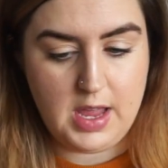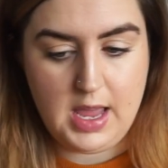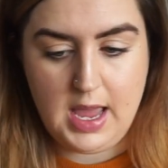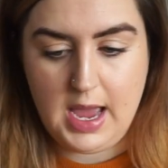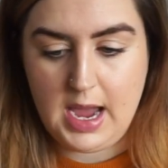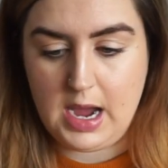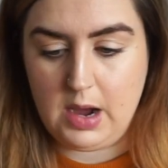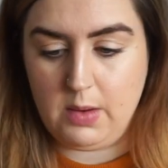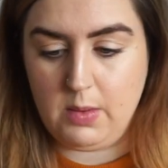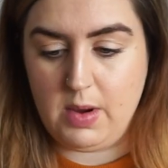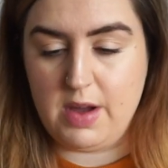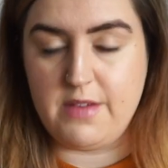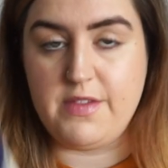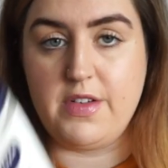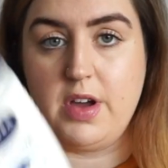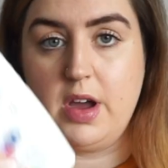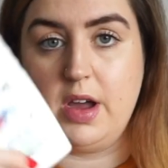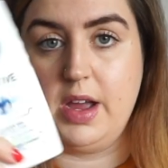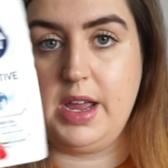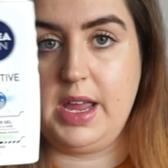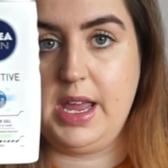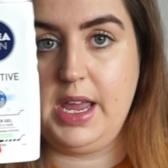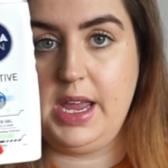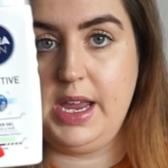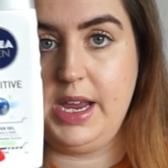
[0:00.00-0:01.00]
However,
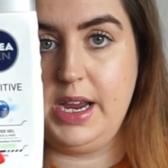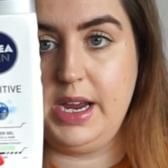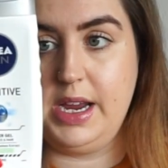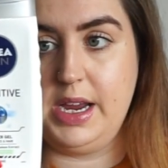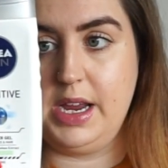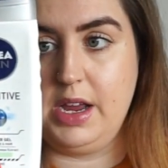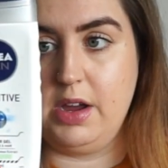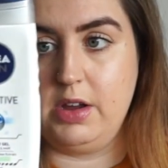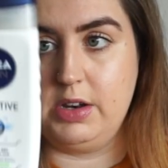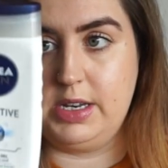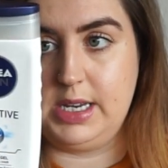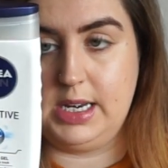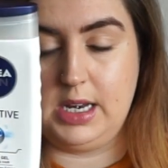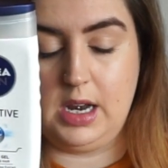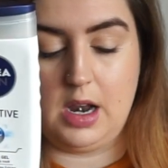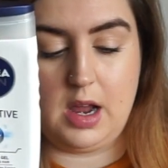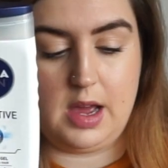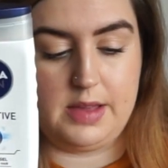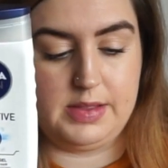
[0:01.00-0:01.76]
he didn't like